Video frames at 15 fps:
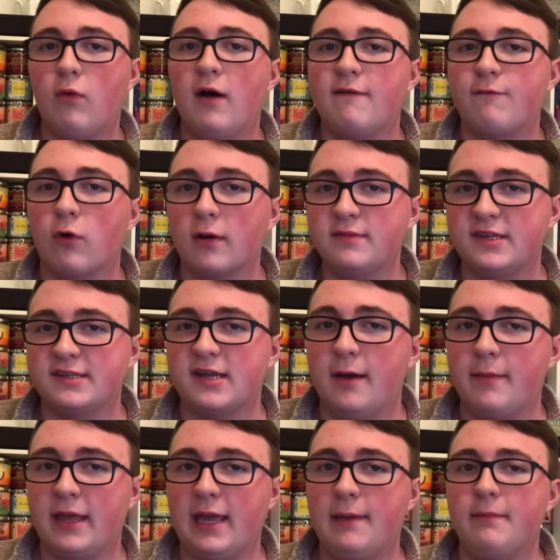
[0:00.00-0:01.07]
what forms it's
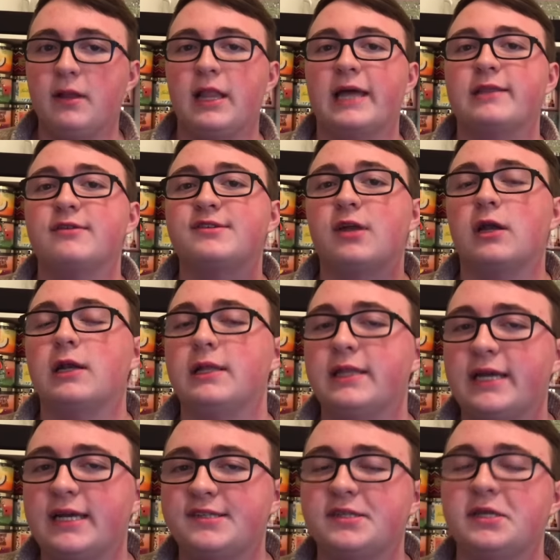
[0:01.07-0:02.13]
coming in, but, like, there's not a
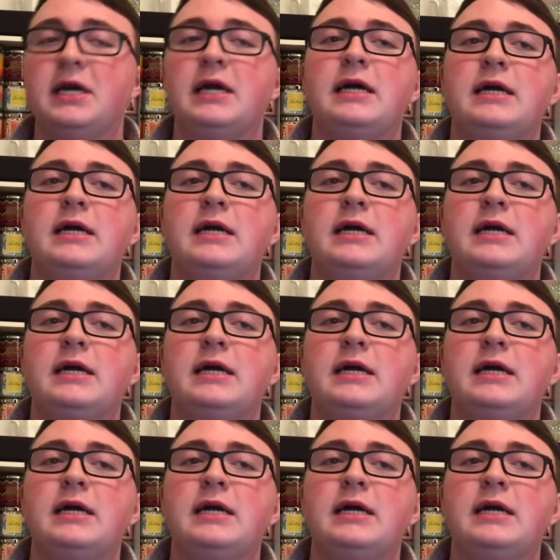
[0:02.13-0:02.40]
list.